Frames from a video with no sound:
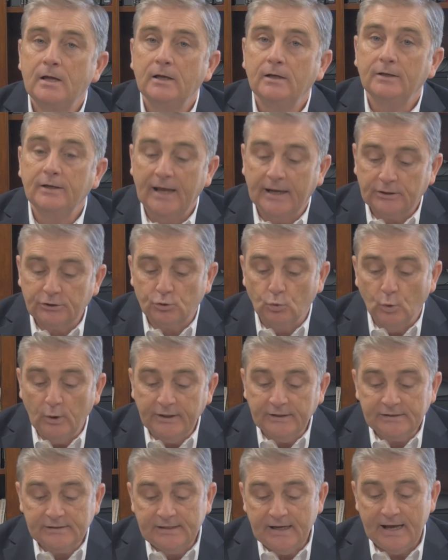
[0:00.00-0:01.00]
Next
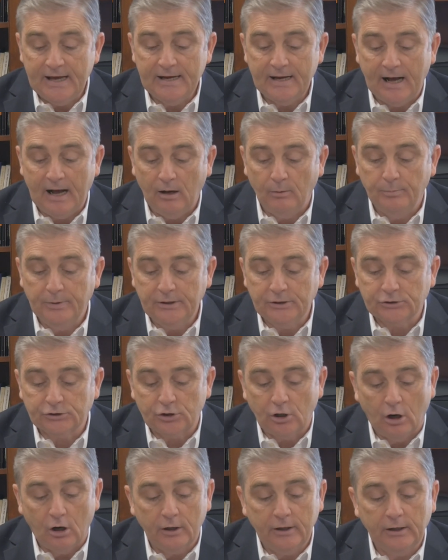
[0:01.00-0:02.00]
Wednesday, I'll be
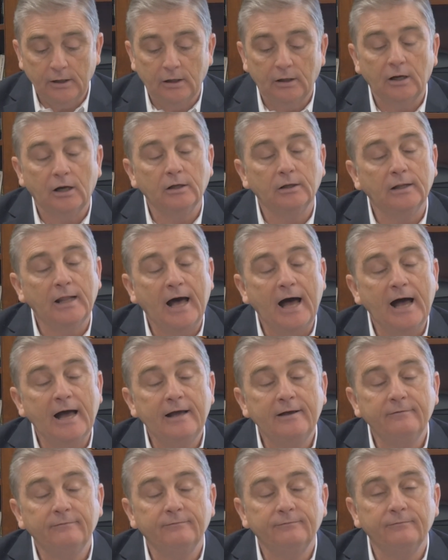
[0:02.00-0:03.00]
starting a
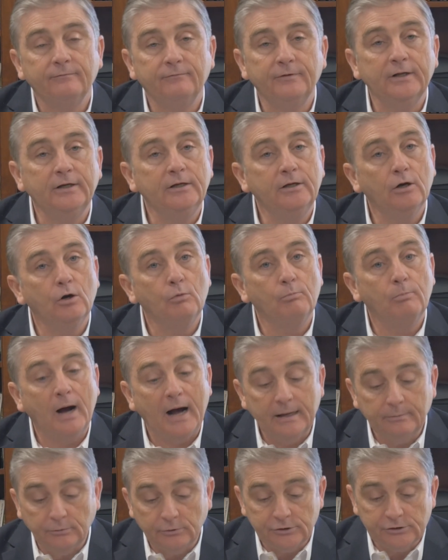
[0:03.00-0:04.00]
live video
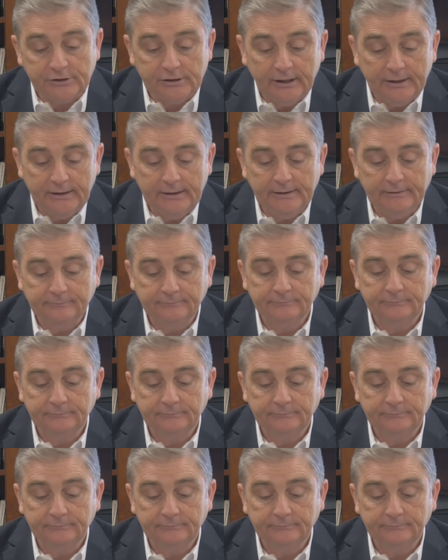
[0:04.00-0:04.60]
Bible study.